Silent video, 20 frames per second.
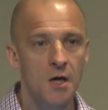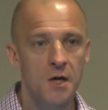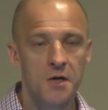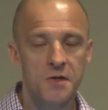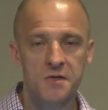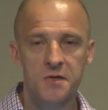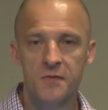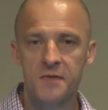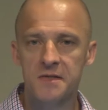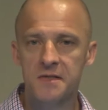
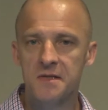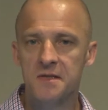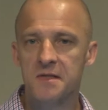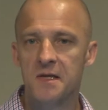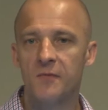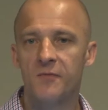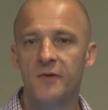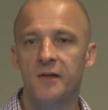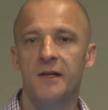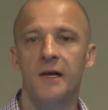So this is
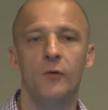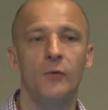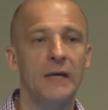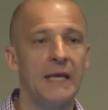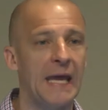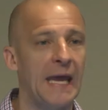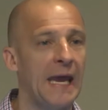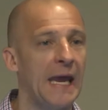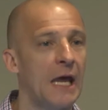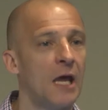something that we
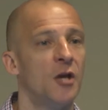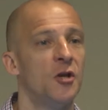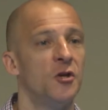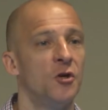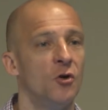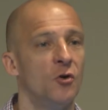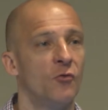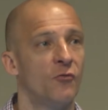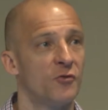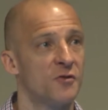can
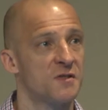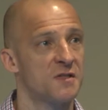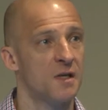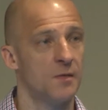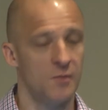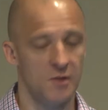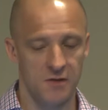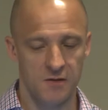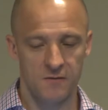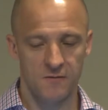do for
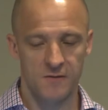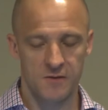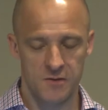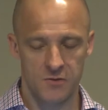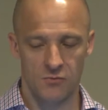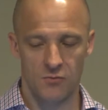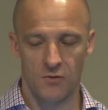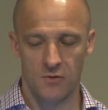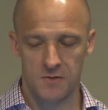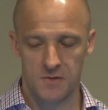some
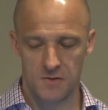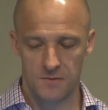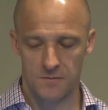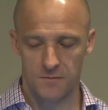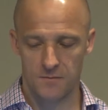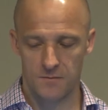individuals.